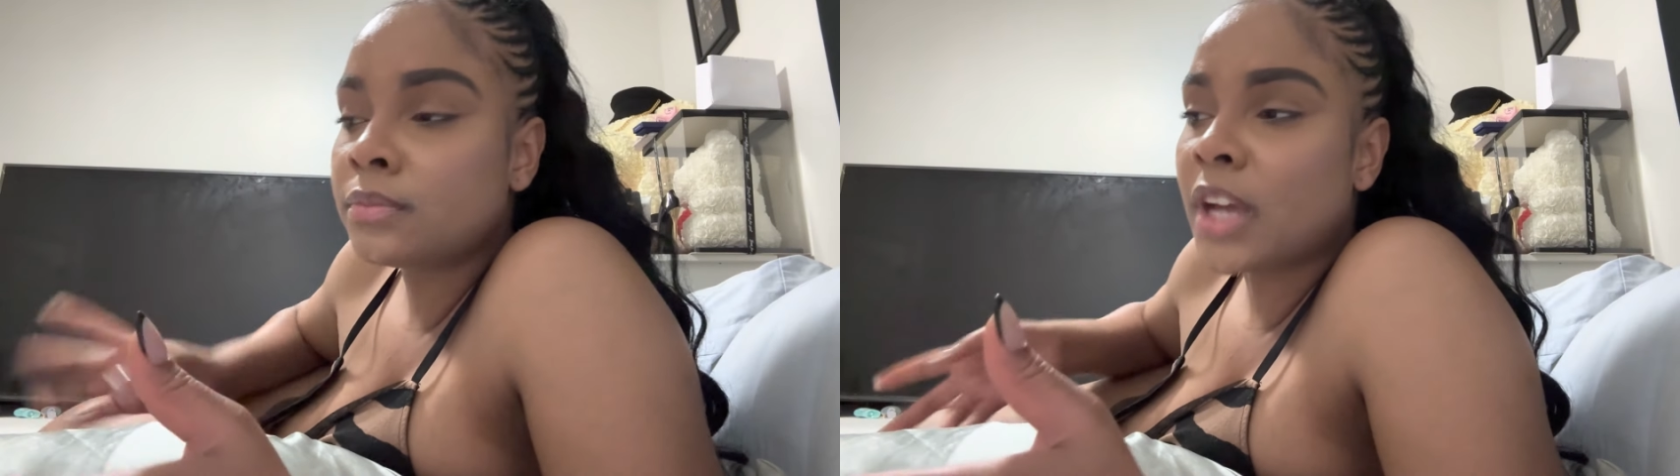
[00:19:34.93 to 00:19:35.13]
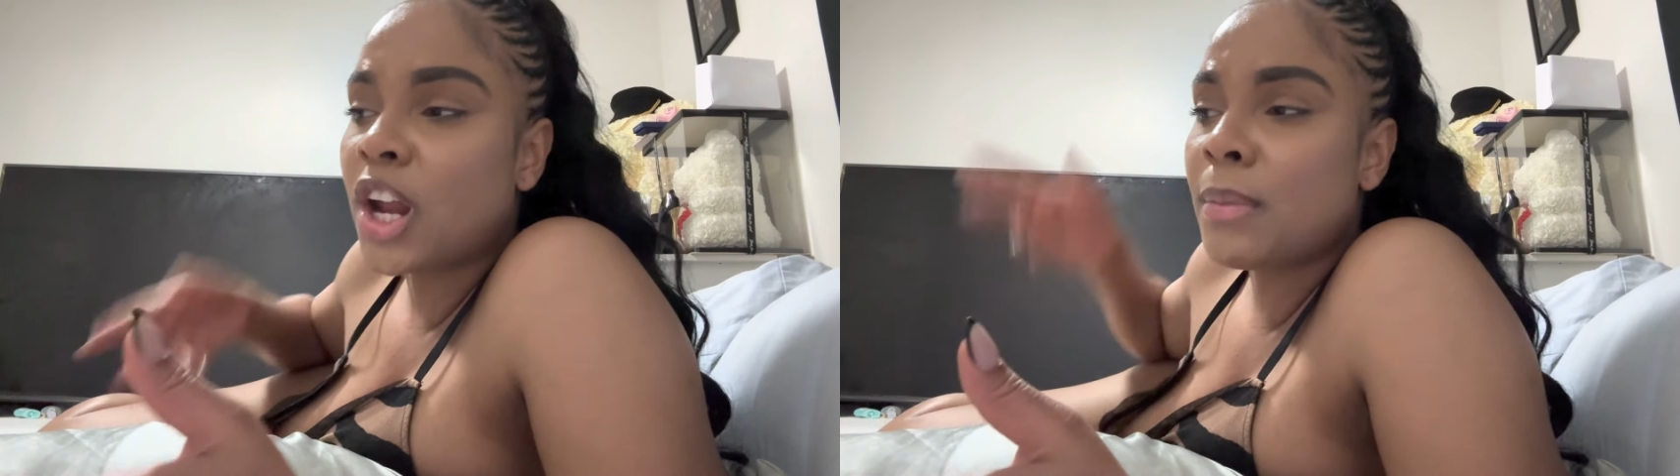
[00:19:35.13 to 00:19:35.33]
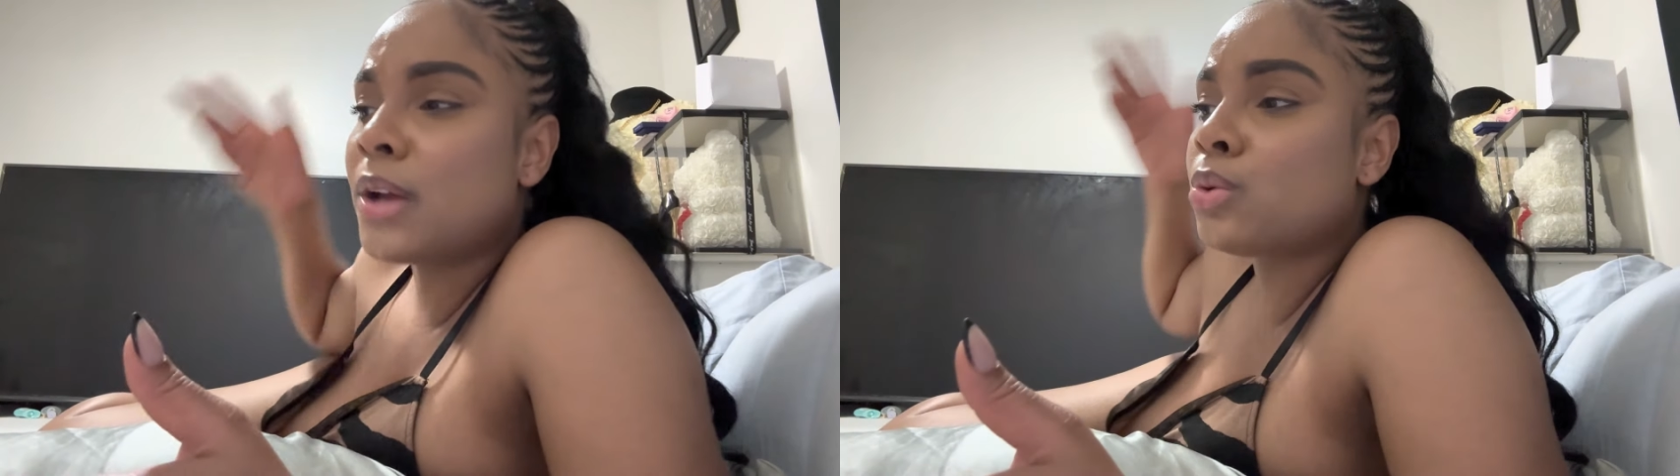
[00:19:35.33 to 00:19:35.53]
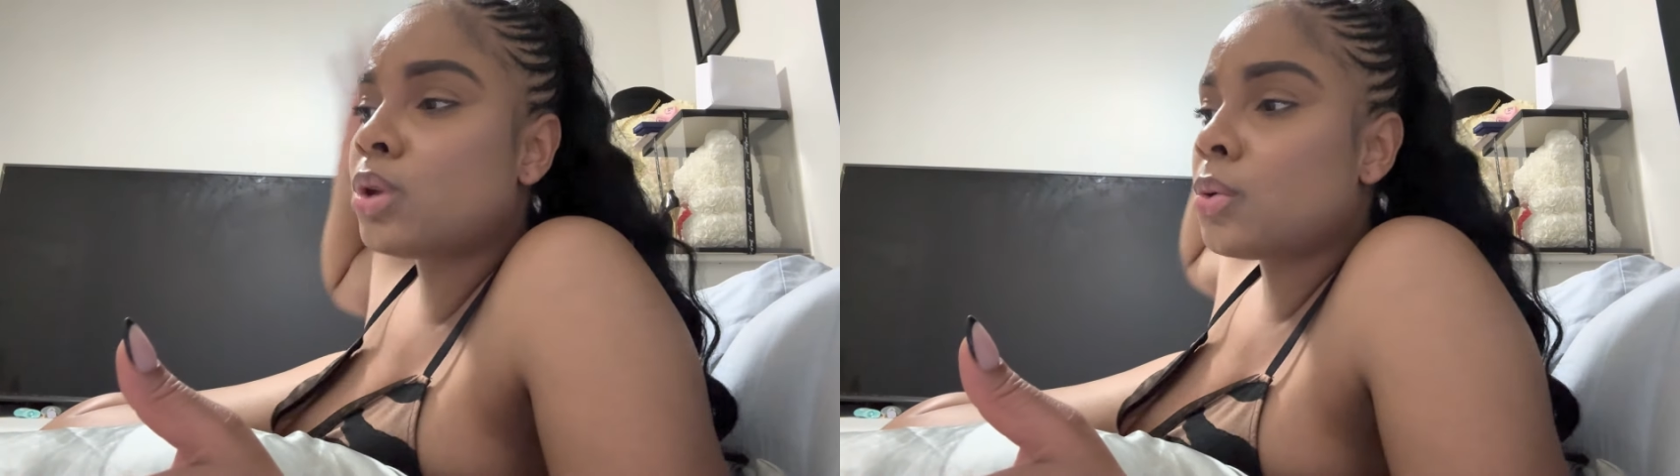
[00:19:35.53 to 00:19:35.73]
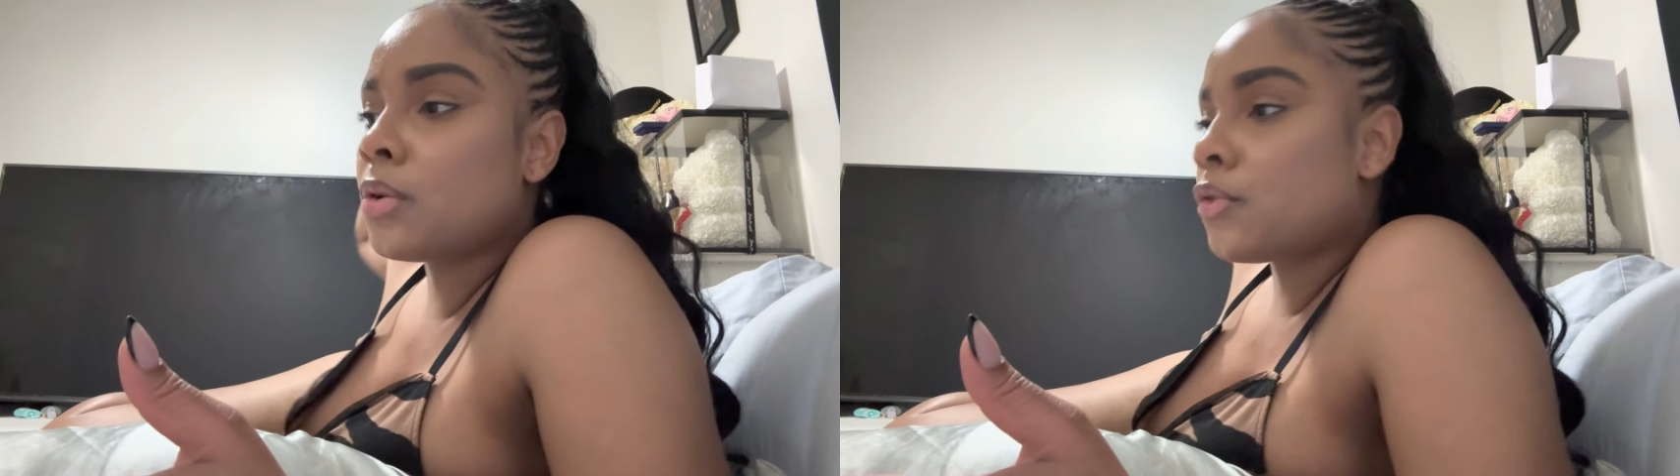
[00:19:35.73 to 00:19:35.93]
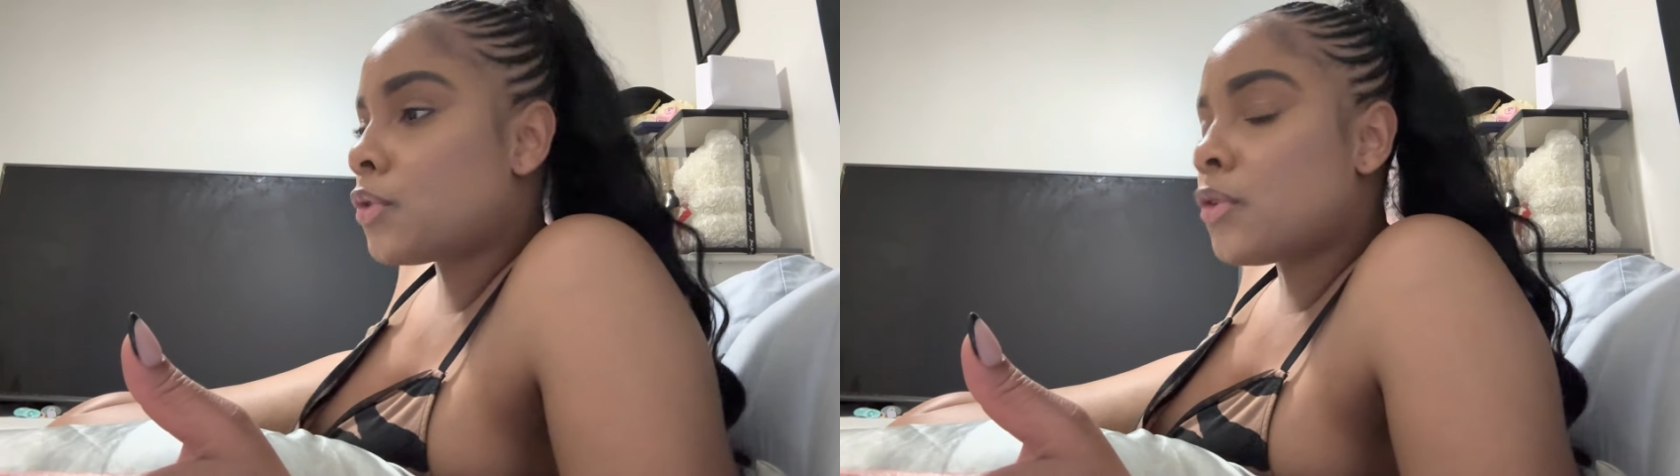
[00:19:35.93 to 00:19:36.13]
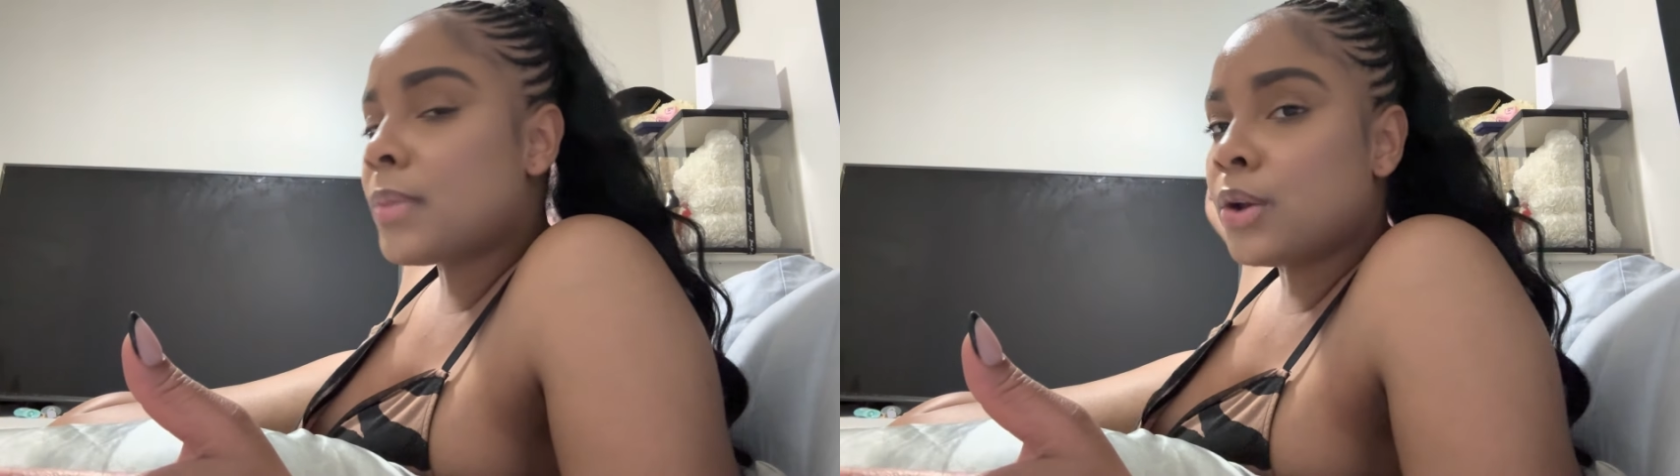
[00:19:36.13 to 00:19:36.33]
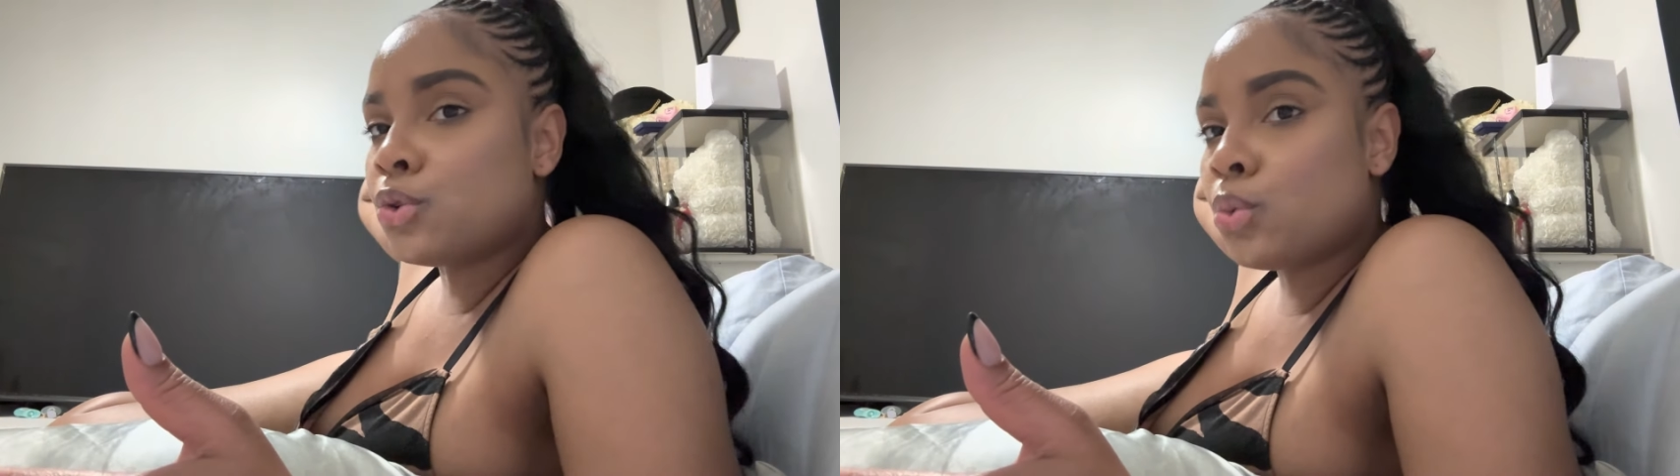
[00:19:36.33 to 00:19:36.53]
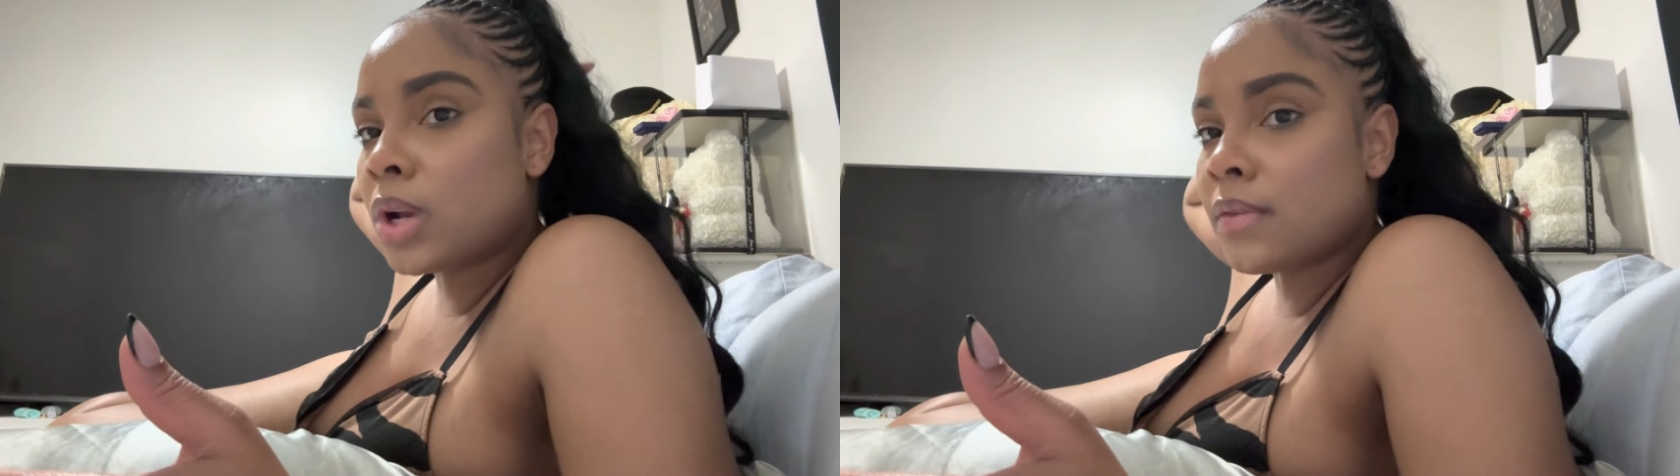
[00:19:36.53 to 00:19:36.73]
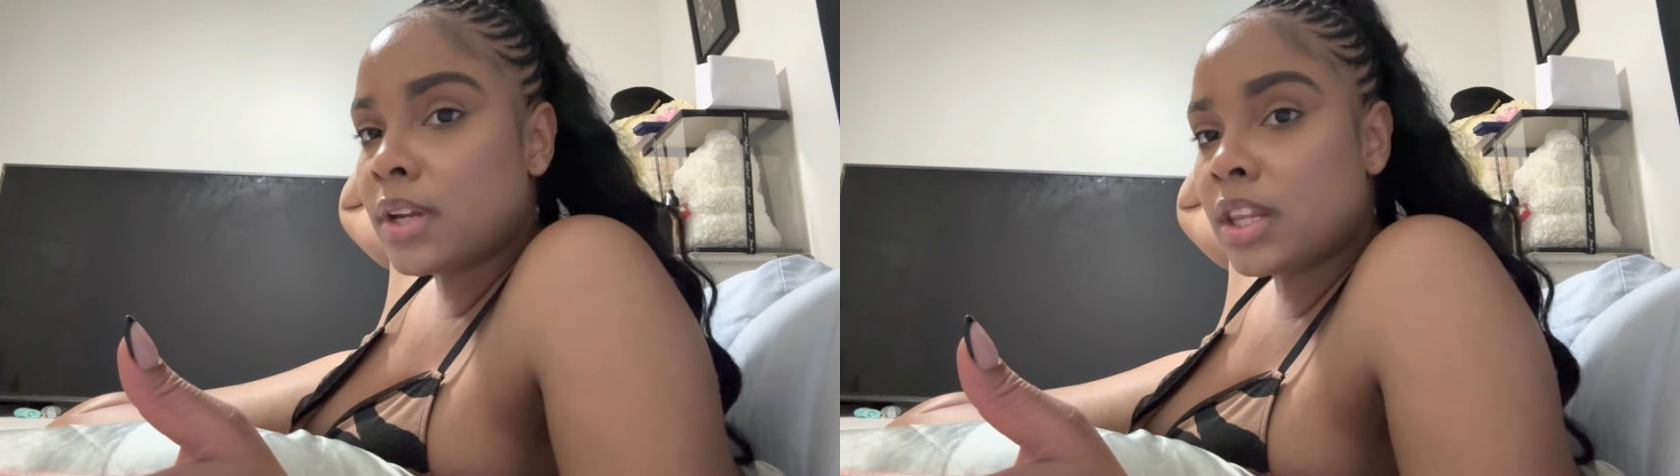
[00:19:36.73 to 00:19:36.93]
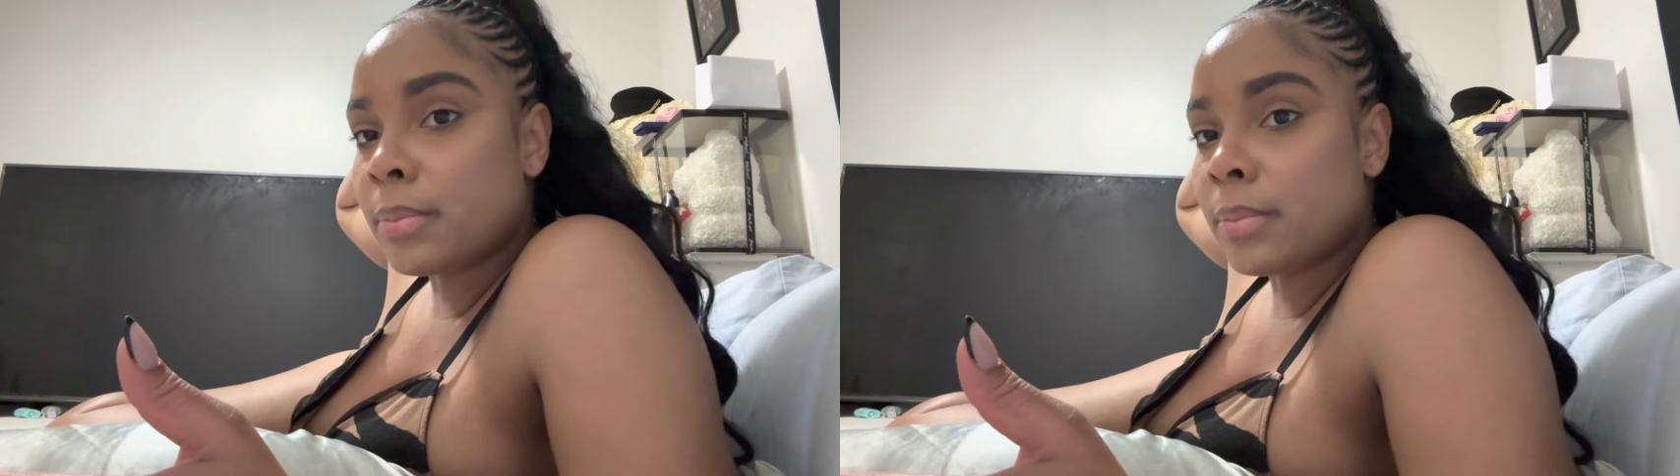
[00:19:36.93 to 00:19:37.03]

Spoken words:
I don't mind doing it with my dude, whatever, neither.